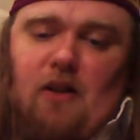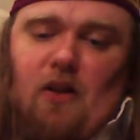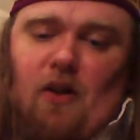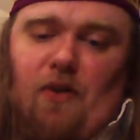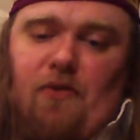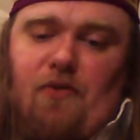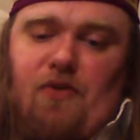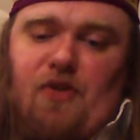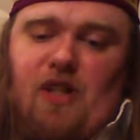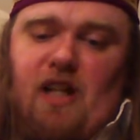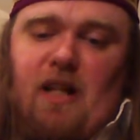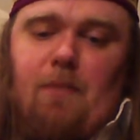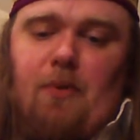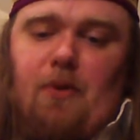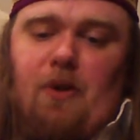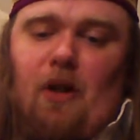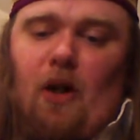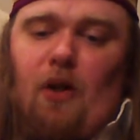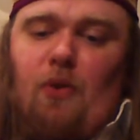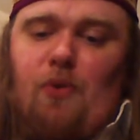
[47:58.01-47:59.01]
of sheep,
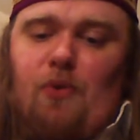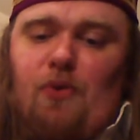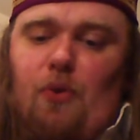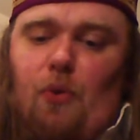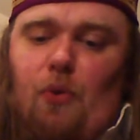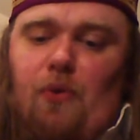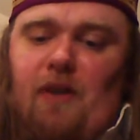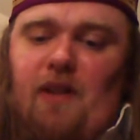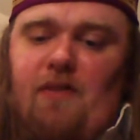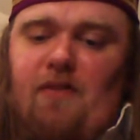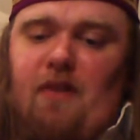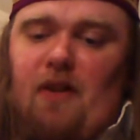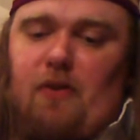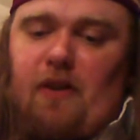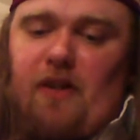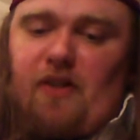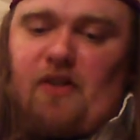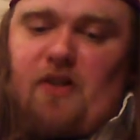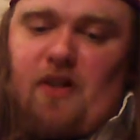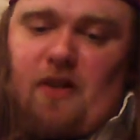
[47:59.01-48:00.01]
goats, or even a
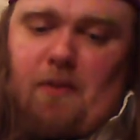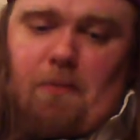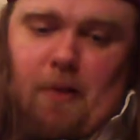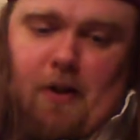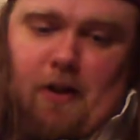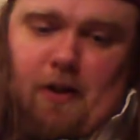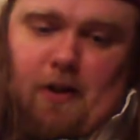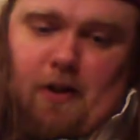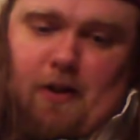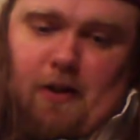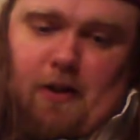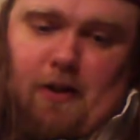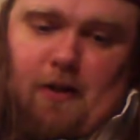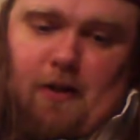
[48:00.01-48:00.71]
crested bird.